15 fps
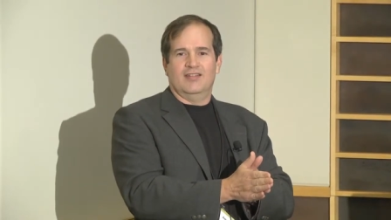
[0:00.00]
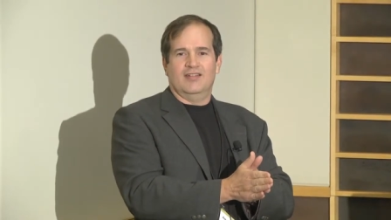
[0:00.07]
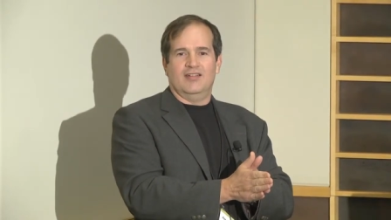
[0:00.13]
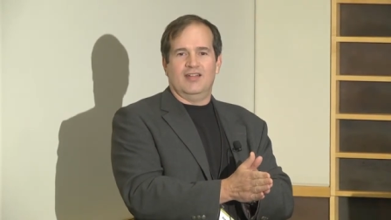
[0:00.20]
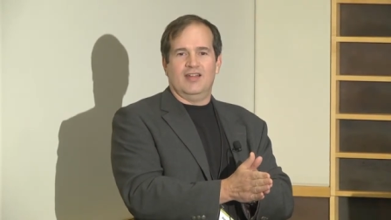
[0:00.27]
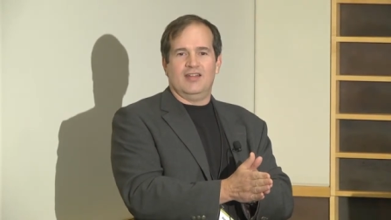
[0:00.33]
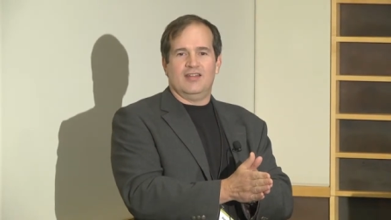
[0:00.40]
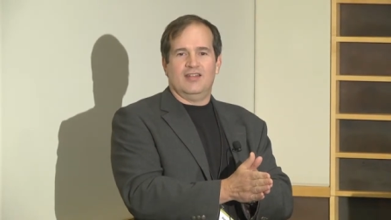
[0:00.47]

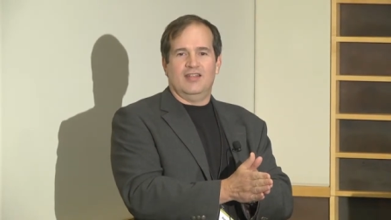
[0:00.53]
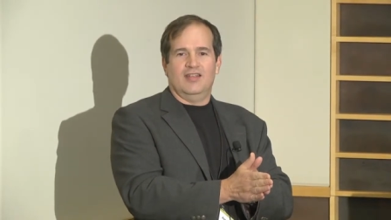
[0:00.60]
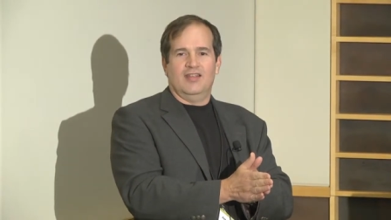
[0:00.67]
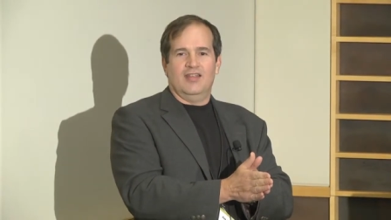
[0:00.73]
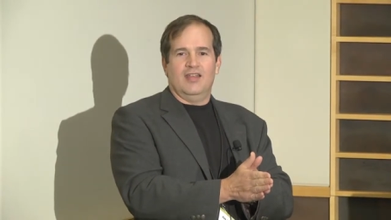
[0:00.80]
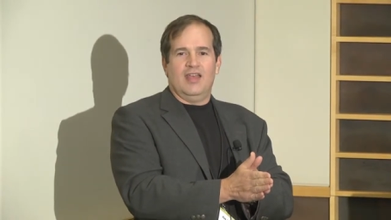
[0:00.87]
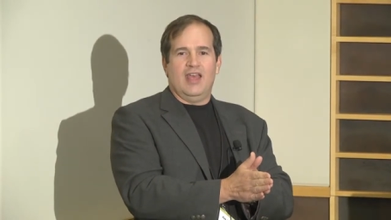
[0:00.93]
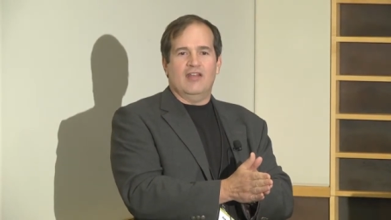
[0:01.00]
All right?
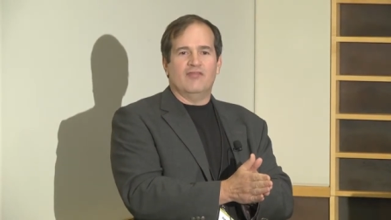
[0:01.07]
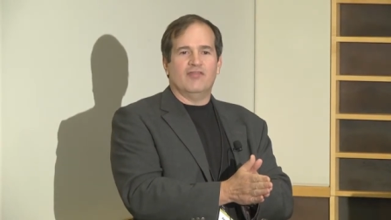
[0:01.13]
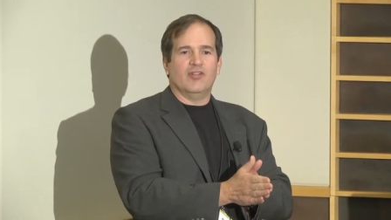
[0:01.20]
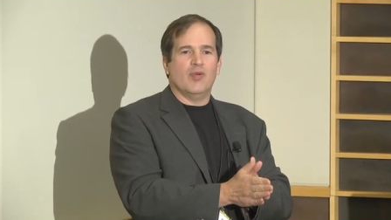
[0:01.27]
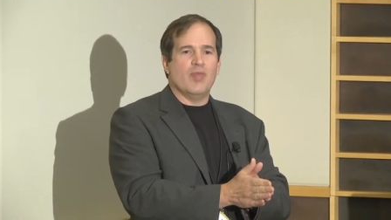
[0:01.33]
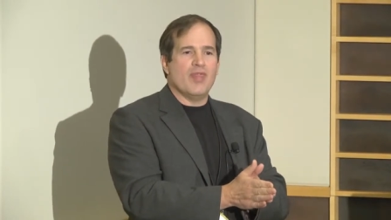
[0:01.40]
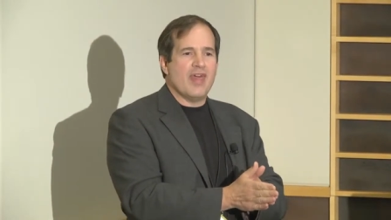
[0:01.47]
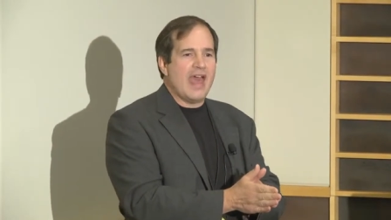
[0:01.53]
And
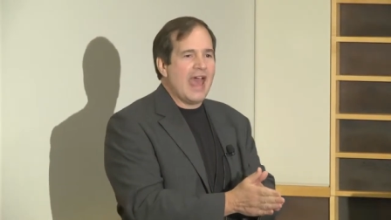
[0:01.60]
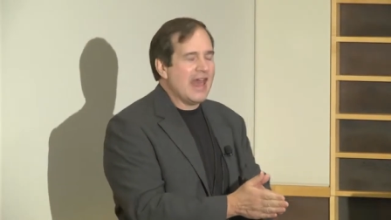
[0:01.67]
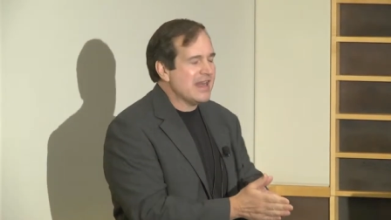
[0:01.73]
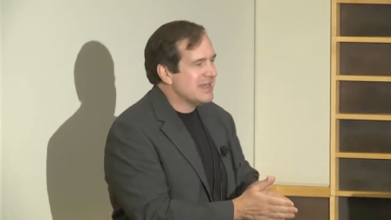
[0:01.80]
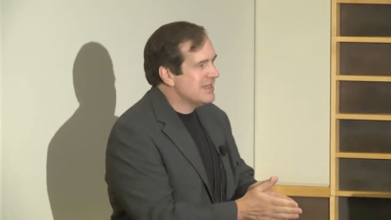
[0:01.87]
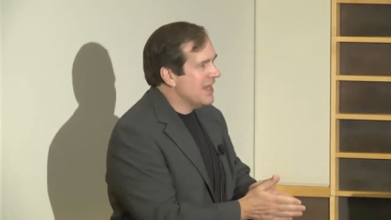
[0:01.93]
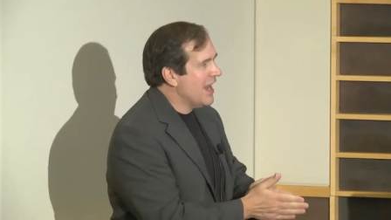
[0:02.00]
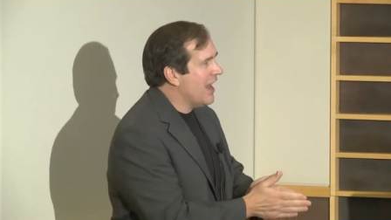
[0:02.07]
from
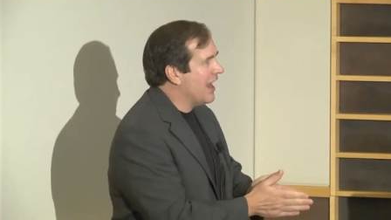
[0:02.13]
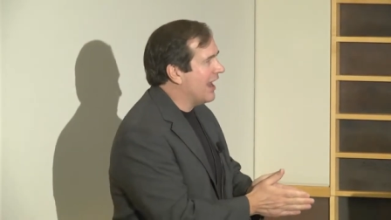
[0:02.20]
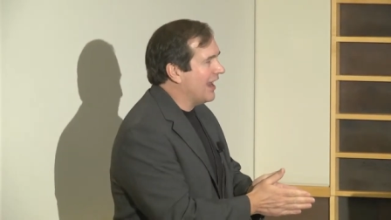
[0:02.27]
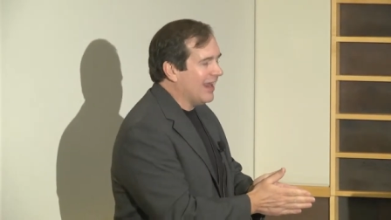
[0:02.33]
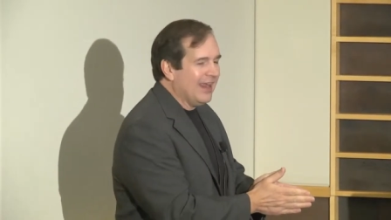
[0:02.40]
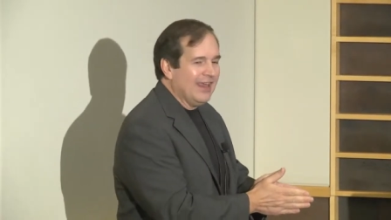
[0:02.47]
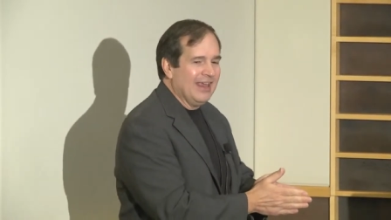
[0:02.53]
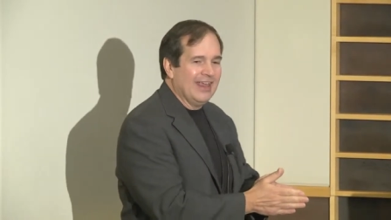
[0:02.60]
that
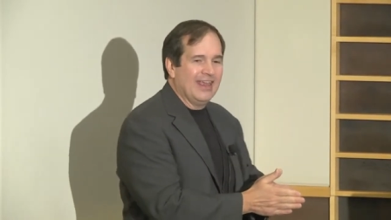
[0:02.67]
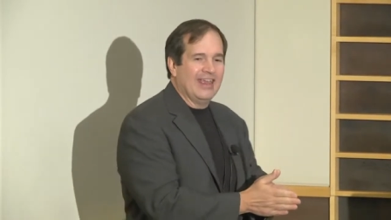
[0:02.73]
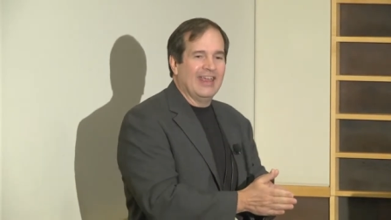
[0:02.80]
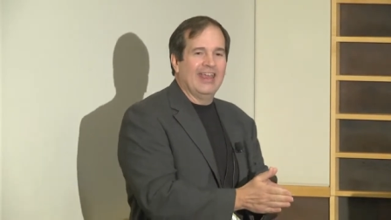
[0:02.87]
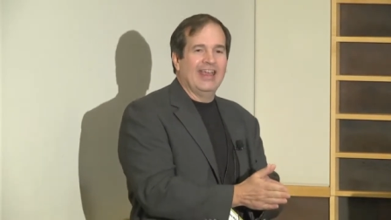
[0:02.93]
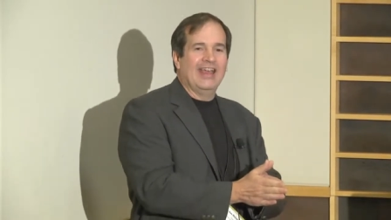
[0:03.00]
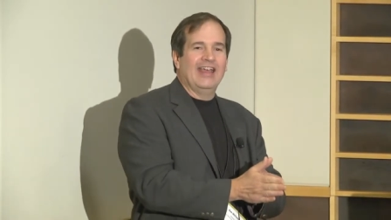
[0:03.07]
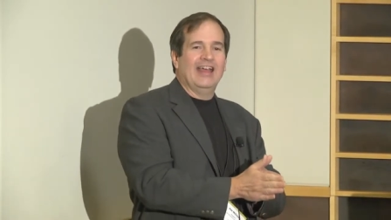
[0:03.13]
day,
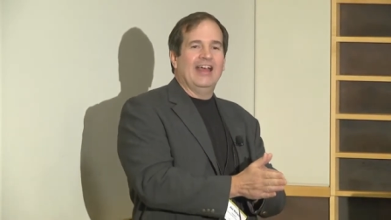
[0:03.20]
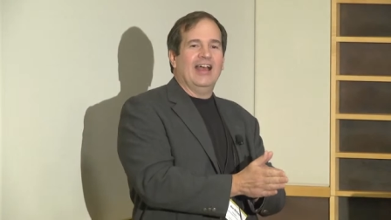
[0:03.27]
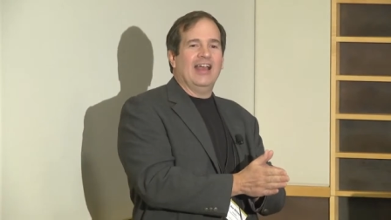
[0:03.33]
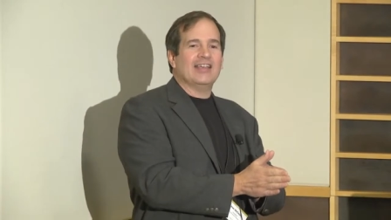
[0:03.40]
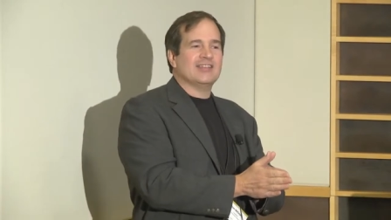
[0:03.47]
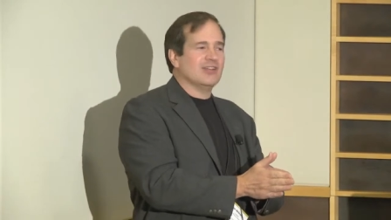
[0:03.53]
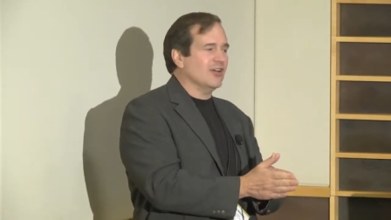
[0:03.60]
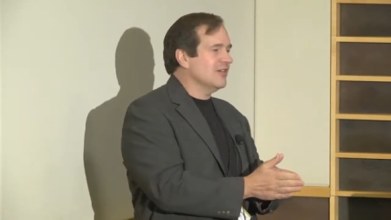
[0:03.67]

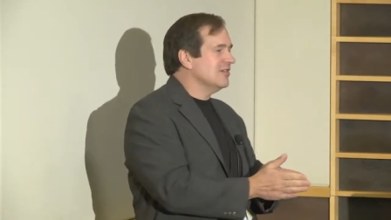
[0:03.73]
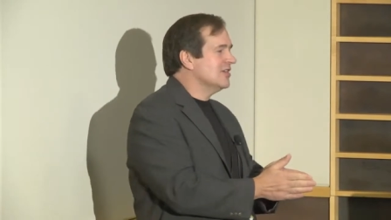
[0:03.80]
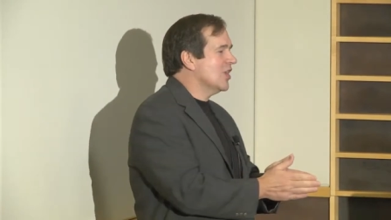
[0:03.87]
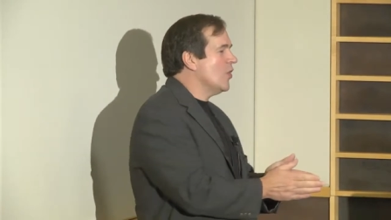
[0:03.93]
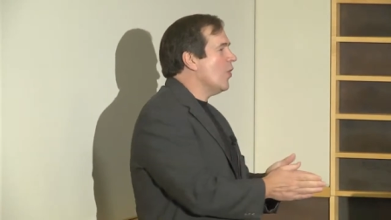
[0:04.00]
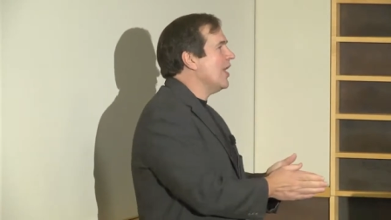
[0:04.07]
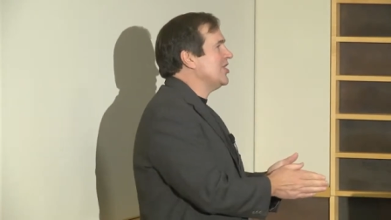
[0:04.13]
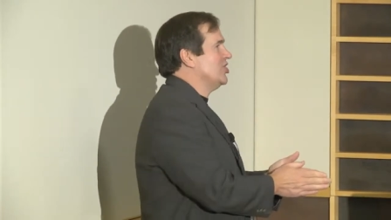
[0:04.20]
I started to
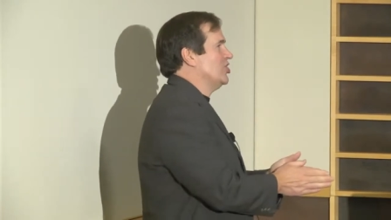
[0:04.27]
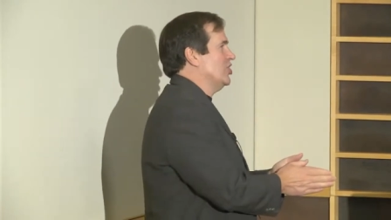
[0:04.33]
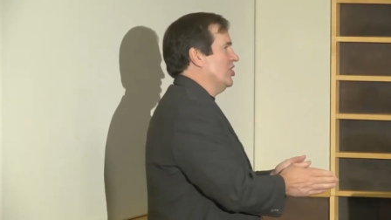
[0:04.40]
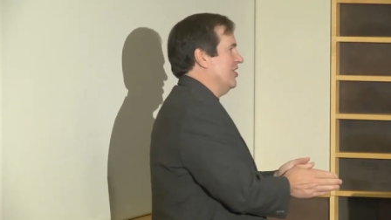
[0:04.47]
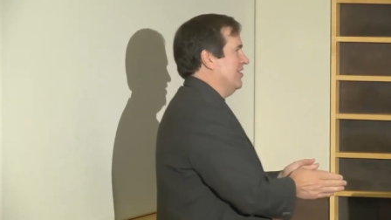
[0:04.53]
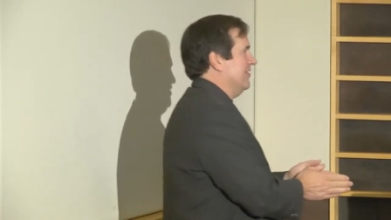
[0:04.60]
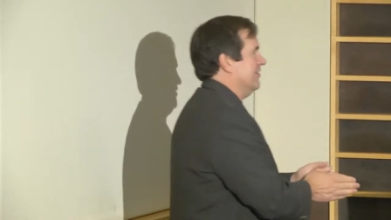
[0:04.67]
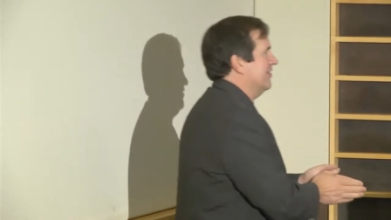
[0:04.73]

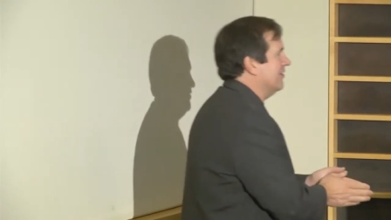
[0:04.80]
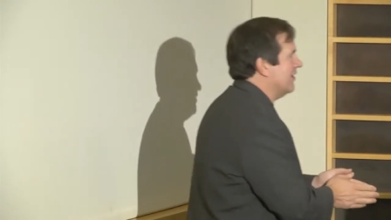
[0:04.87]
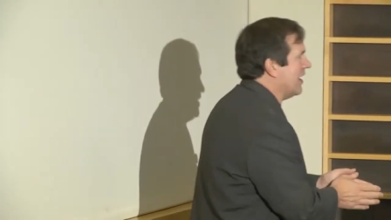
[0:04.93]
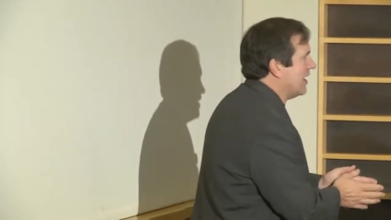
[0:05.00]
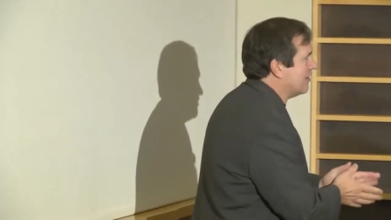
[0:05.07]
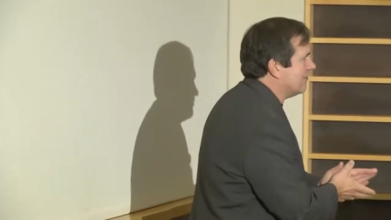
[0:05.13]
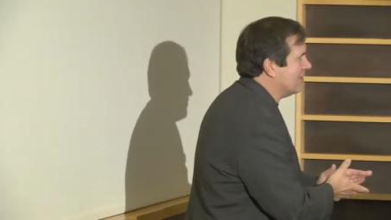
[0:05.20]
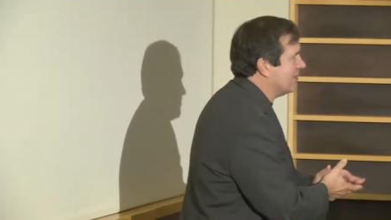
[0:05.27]
question a
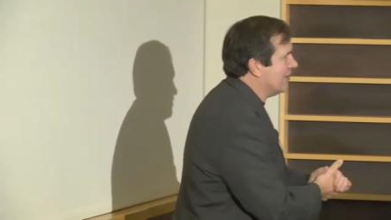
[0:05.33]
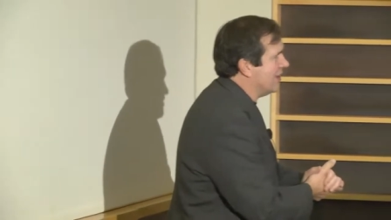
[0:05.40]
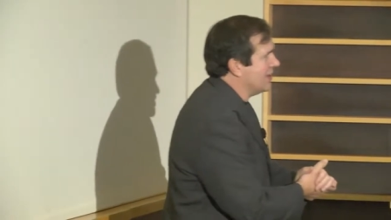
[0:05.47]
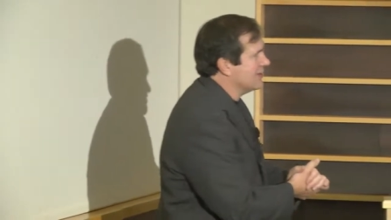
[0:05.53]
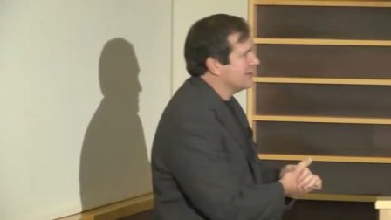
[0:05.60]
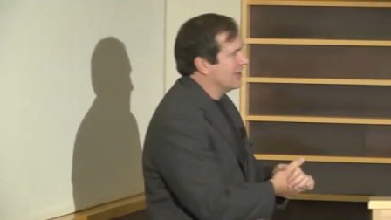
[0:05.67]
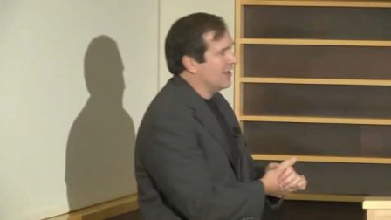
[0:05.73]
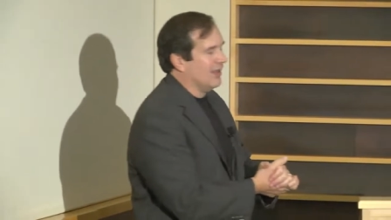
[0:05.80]
lot of the
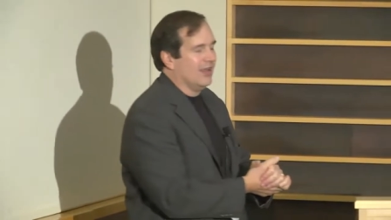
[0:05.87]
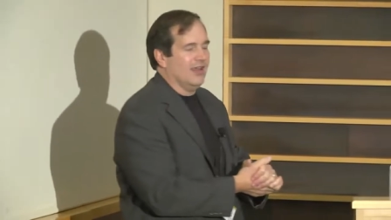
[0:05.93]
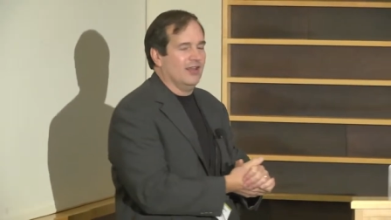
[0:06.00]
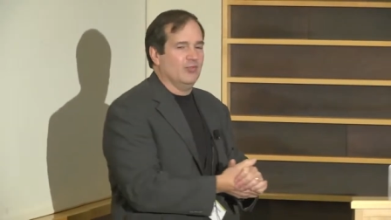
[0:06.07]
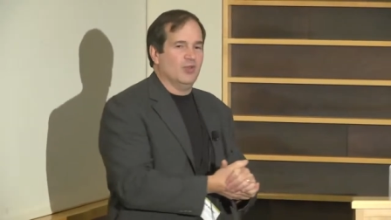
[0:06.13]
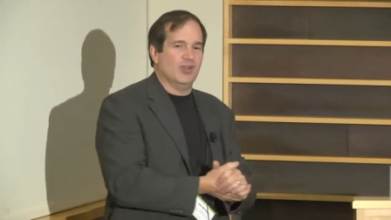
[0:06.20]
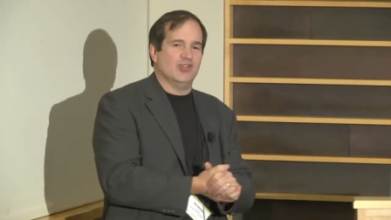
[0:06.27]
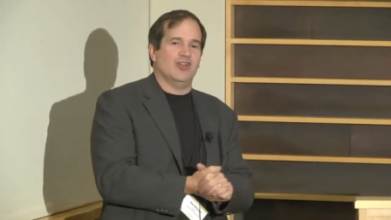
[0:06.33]
things that I
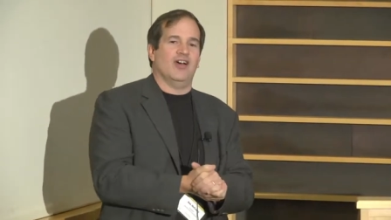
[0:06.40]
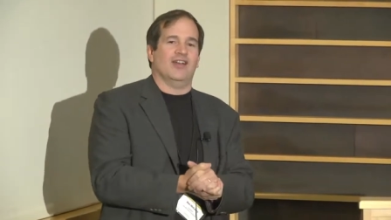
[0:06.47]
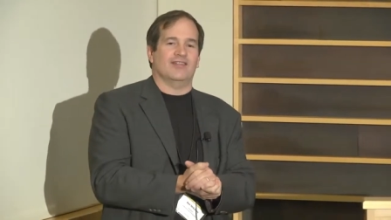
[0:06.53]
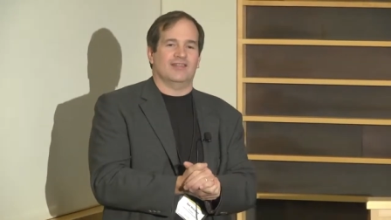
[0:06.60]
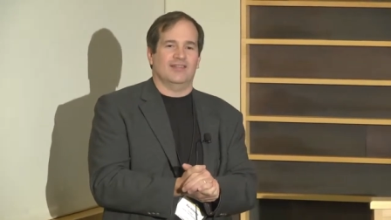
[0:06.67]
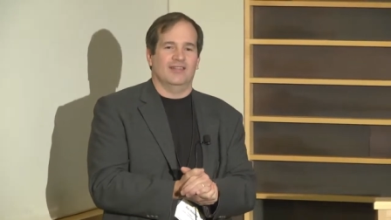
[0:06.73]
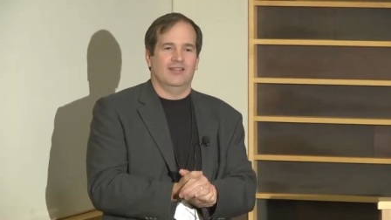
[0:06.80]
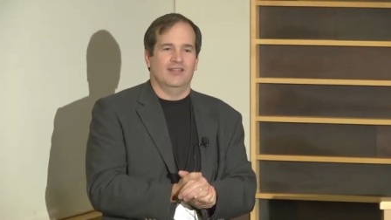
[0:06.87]
had been taught.